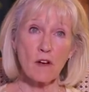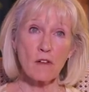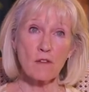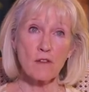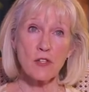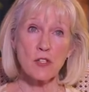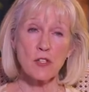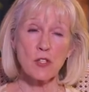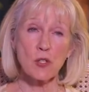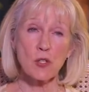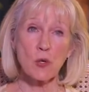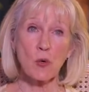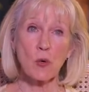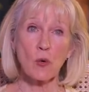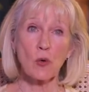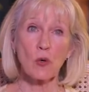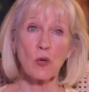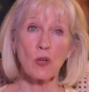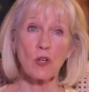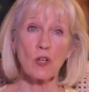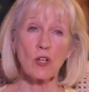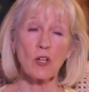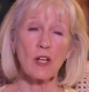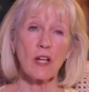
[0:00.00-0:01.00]
of the
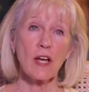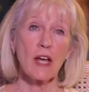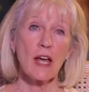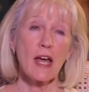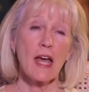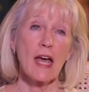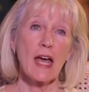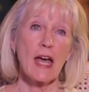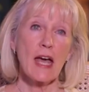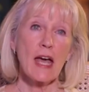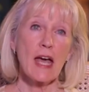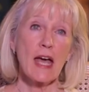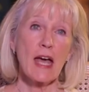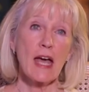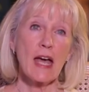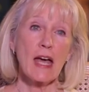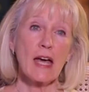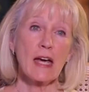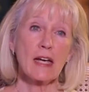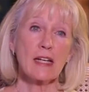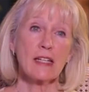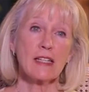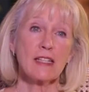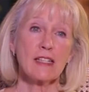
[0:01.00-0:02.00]
school,
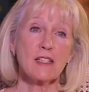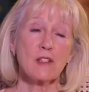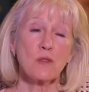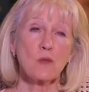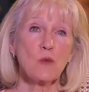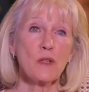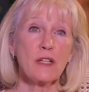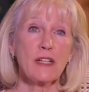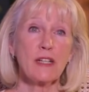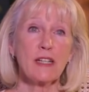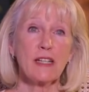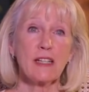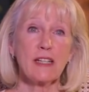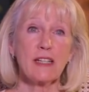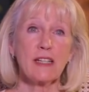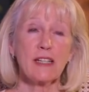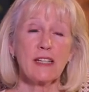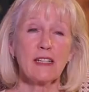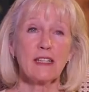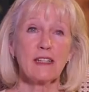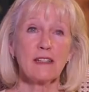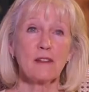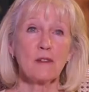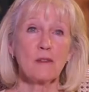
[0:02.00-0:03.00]
and
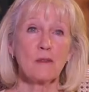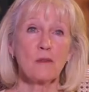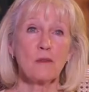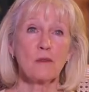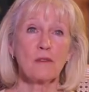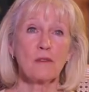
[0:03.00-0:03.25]
we